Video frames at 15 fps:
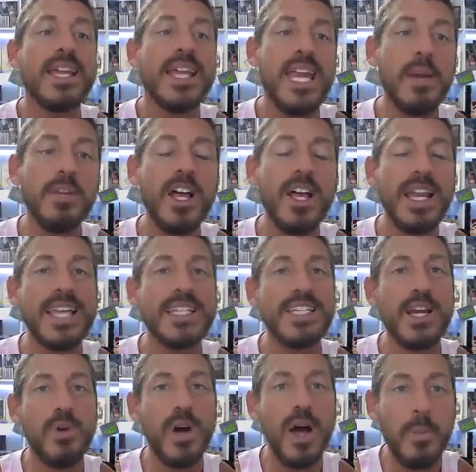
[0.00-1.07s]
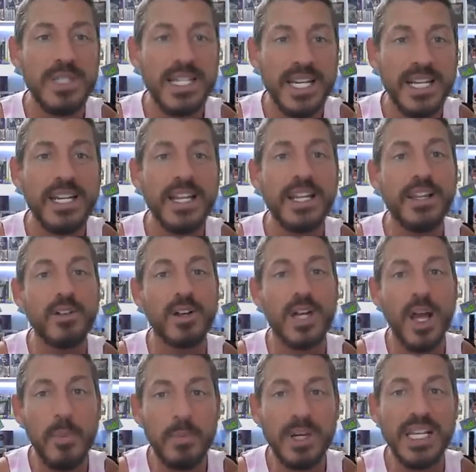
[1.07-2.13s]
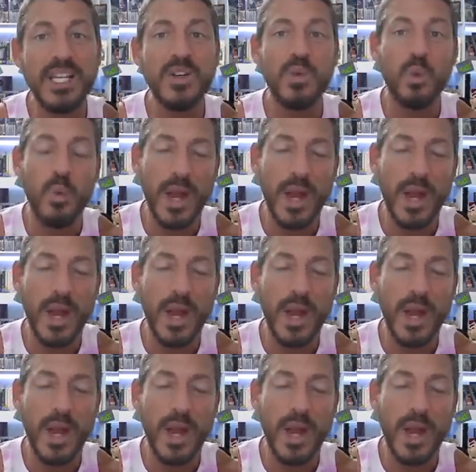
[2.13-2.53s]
Camelot has now updated their company